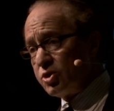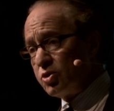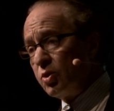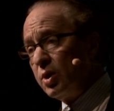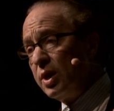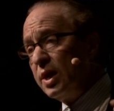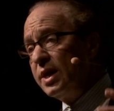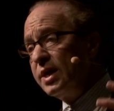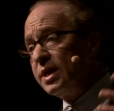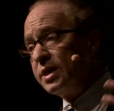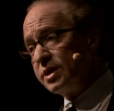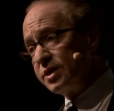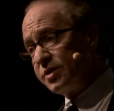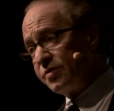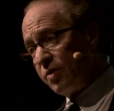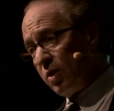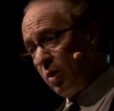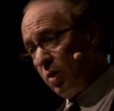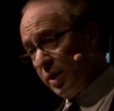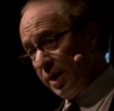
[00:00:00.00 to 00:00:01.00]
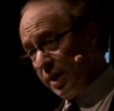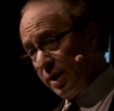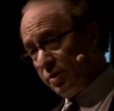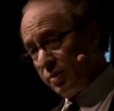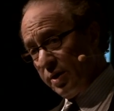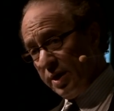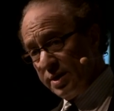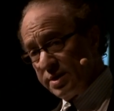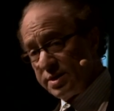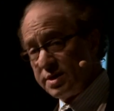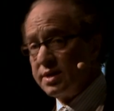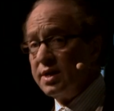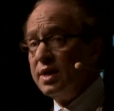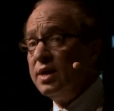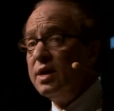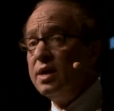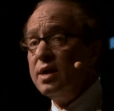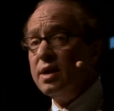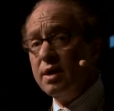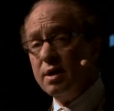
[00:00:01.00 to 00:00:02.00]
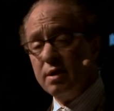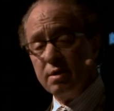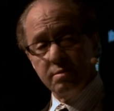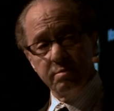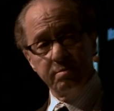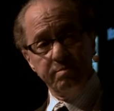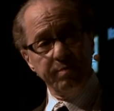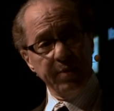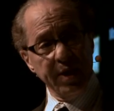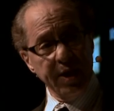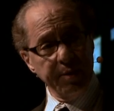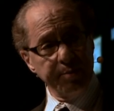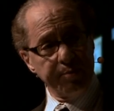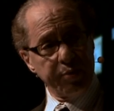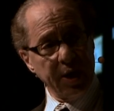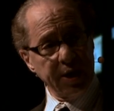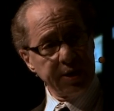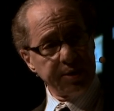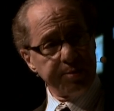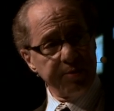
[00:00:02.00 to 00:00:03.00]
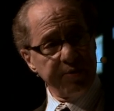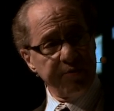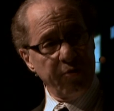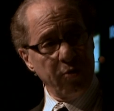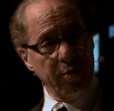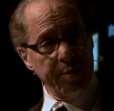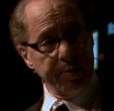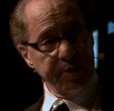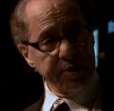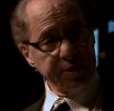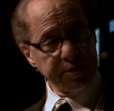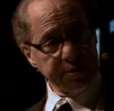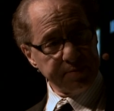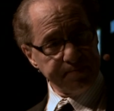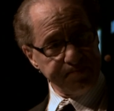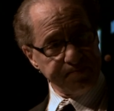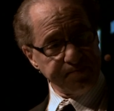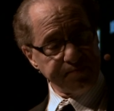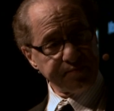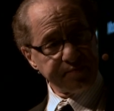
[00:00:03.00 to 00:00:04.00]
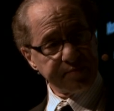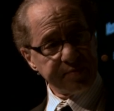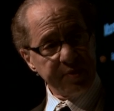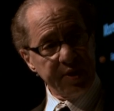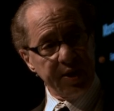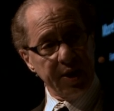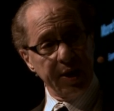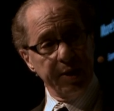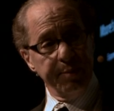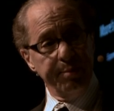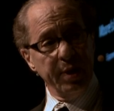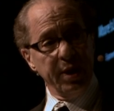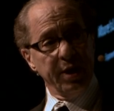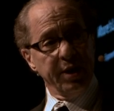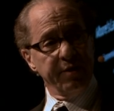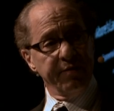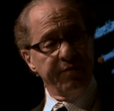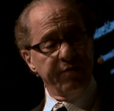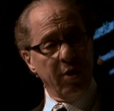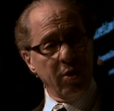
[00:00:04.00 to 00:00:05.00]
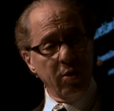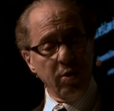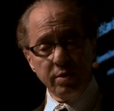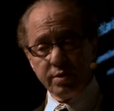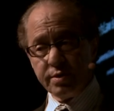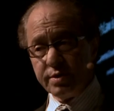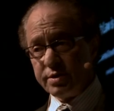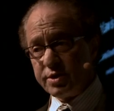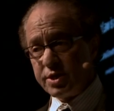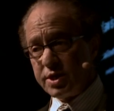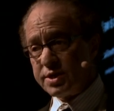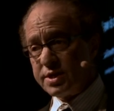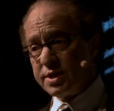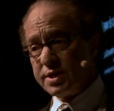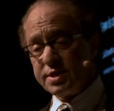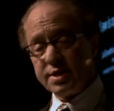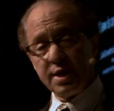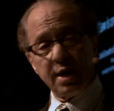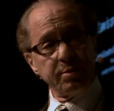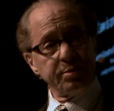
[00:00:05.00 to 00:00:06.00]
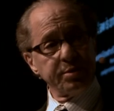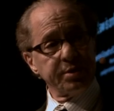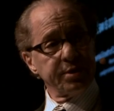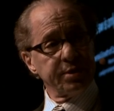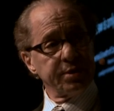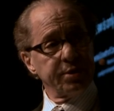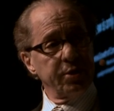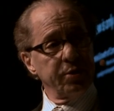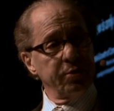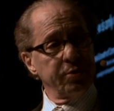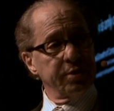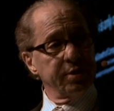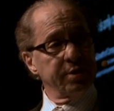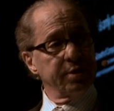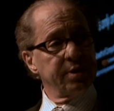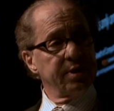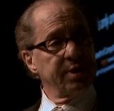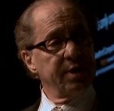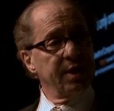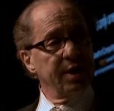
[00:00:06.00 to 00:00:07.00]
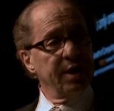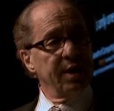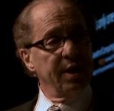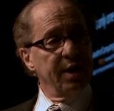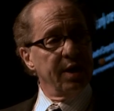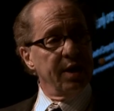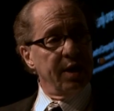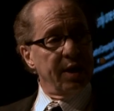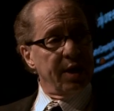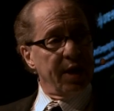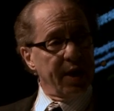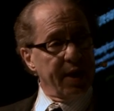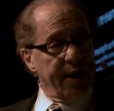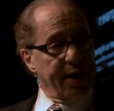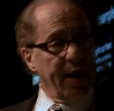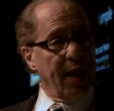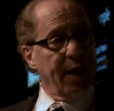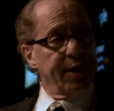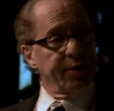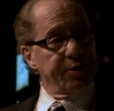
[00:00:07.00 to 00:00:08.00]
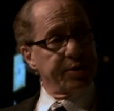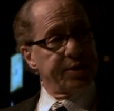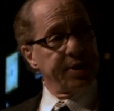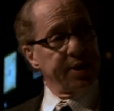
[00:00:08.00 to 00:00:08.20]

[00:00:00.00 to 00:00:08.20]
trillions-fold increase in price performance, a billion-fold just since I was a student. And again, you